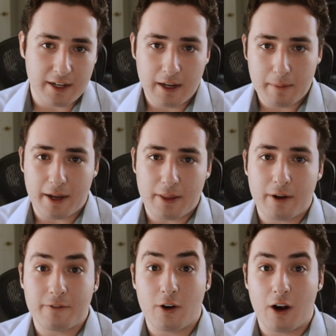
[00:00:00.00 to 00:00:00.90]
And by
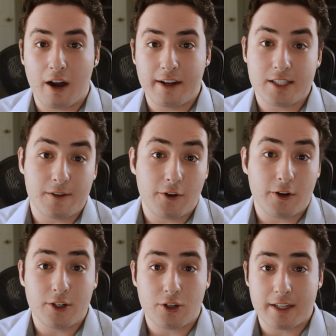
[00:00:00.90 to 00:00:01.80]
the way, for our audience, if
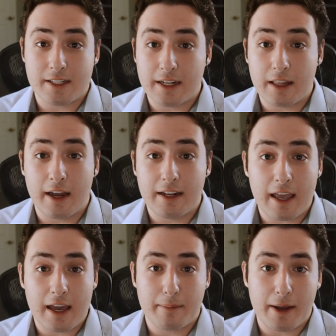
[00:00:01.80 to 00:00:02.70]
you're interested in
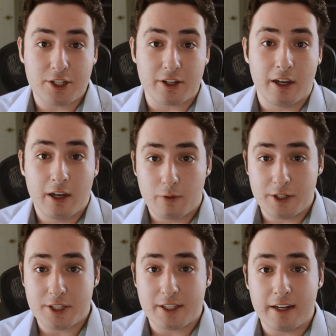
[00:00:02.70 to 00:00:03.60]
lighting animation, we